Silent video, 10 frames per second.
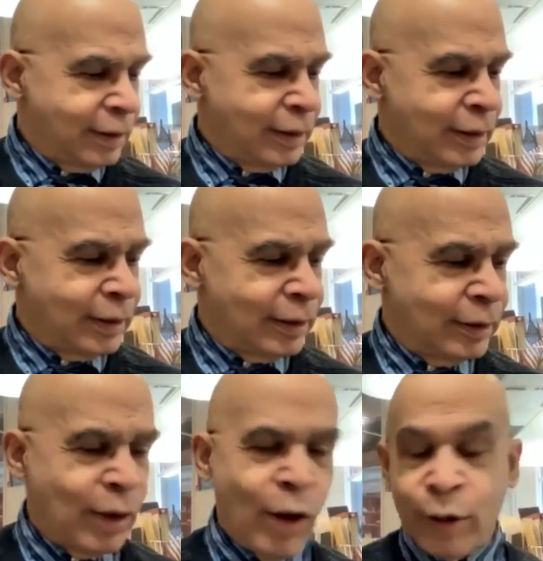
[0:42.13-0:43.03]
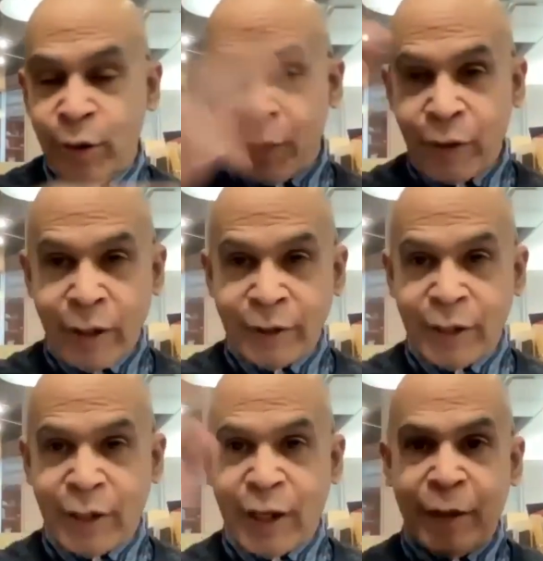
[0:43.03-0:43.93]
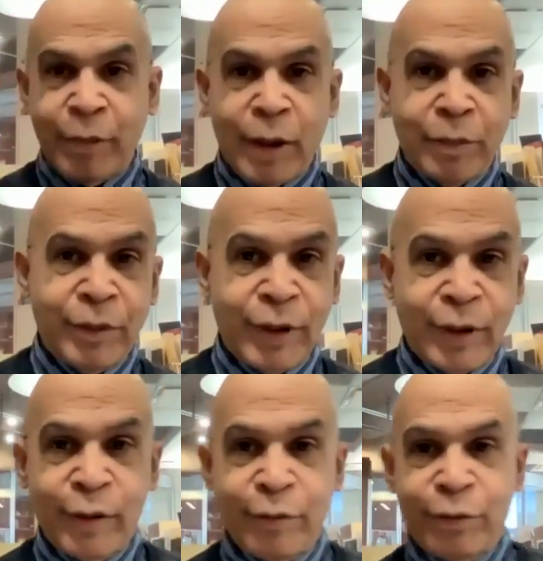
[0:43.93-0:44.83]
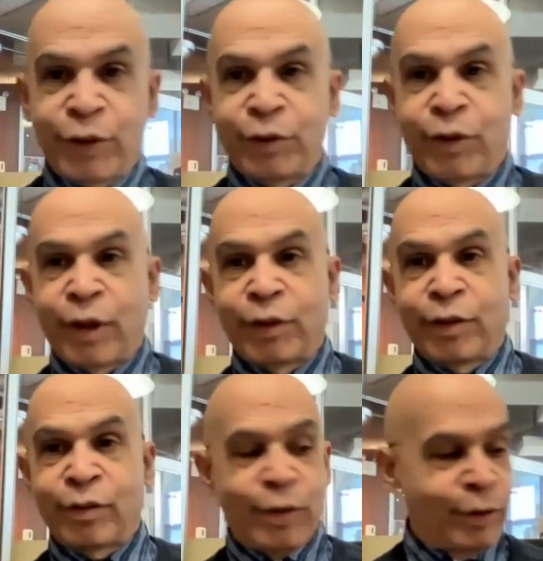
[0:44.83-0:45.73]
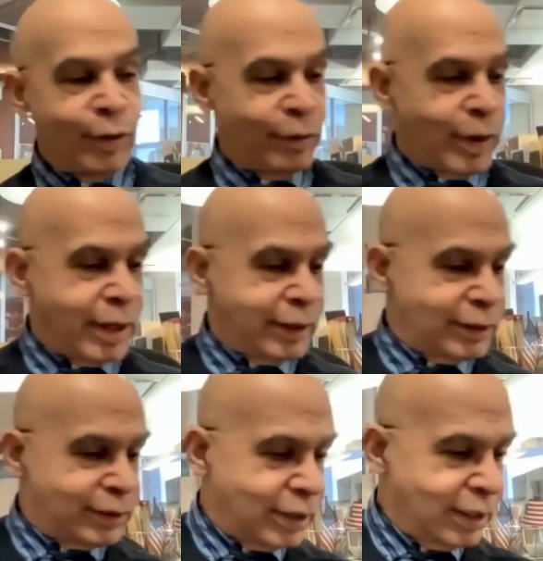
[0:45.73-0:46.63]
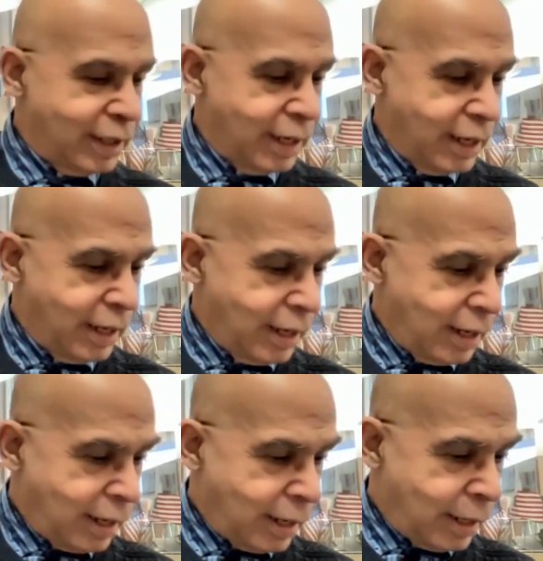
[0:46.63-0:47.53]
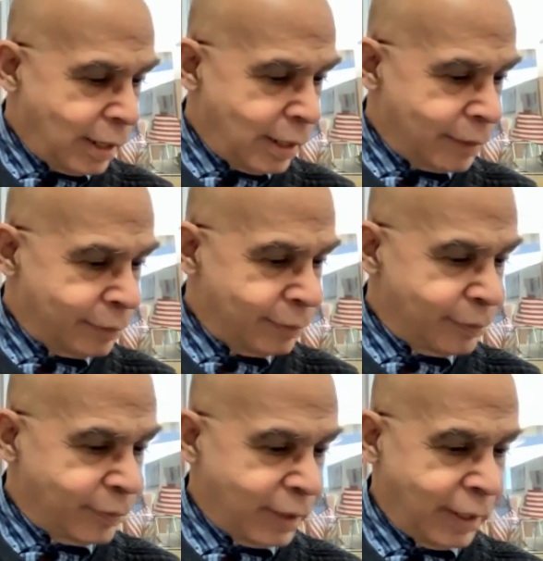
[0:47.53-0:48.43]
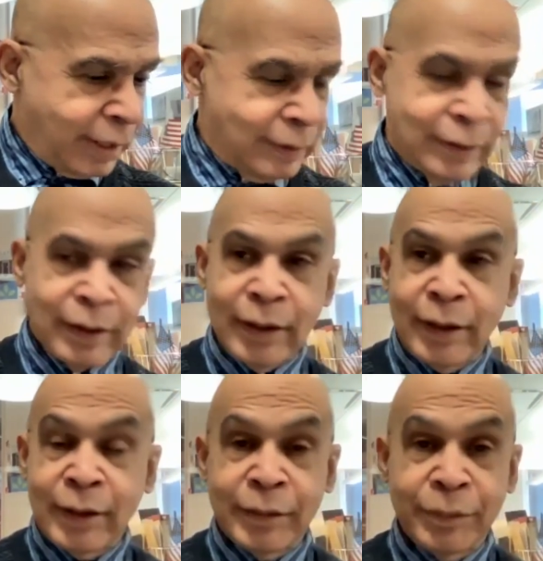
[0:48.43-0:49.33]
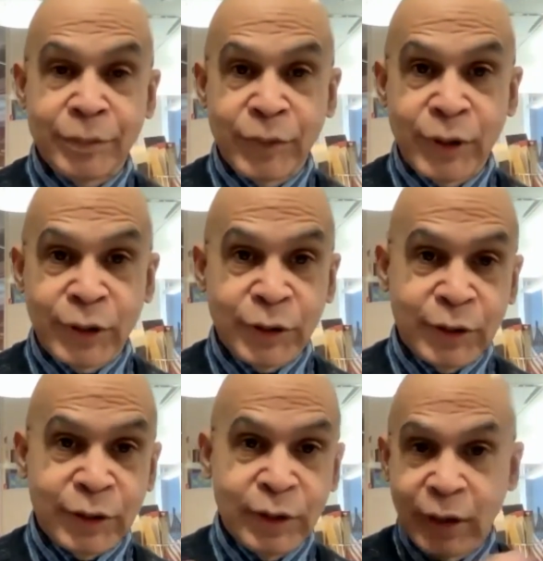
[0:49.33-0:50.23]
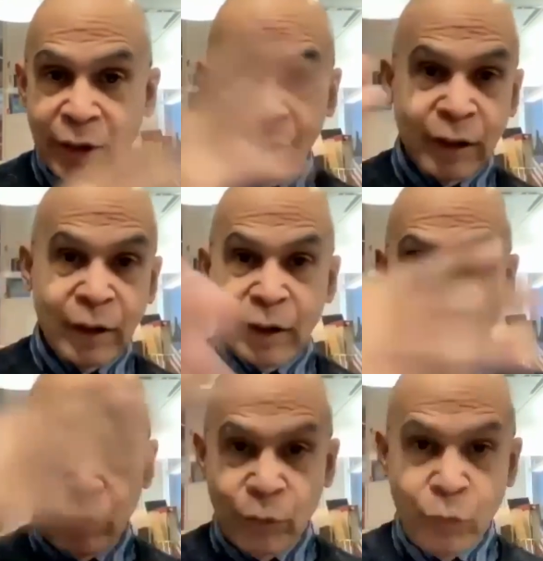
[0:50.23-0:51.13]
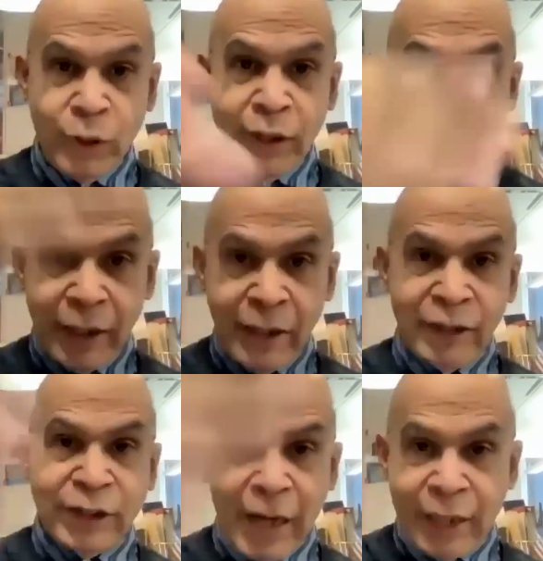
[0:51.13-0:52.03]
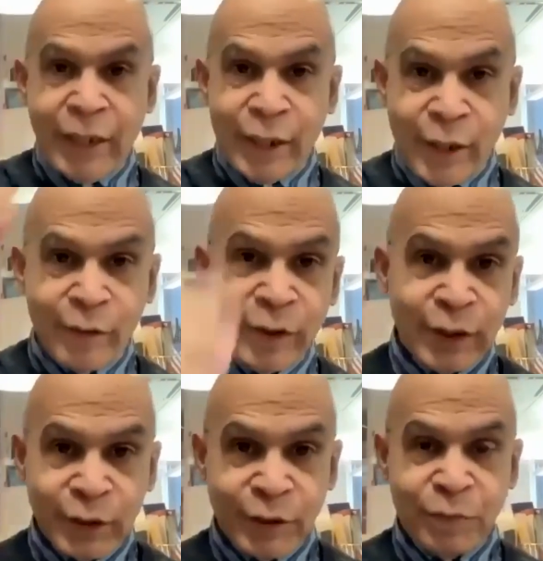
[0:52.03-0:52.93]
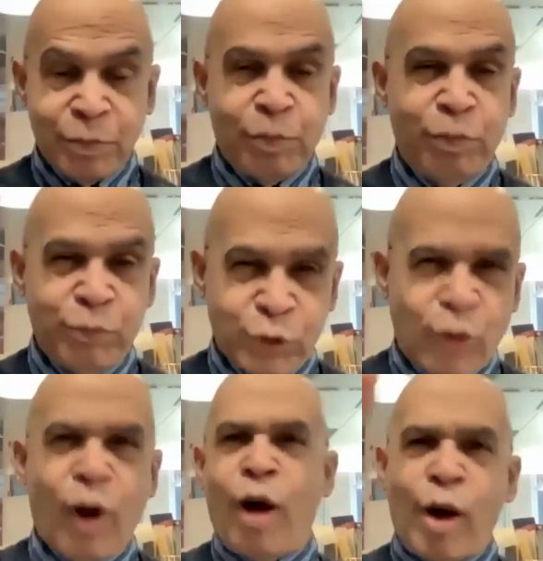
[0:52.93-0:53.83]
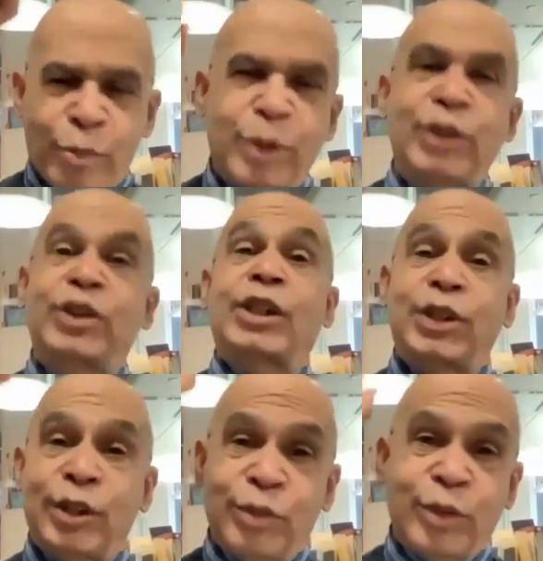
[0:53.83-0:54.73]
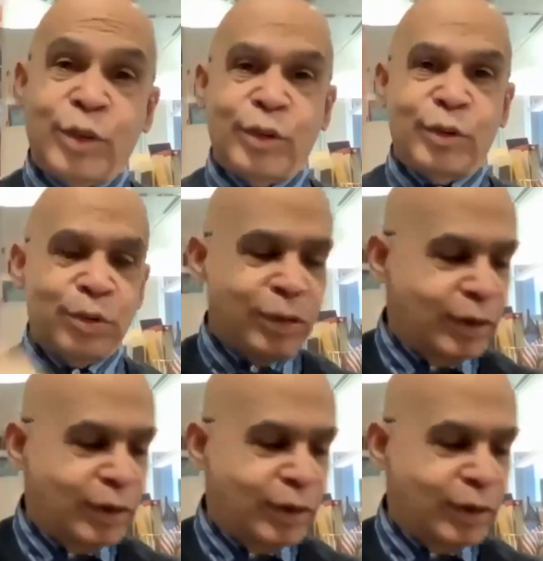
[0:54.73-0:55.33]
and all of the things that came up there, infrastructure, voting rights, and his restating of his strong position for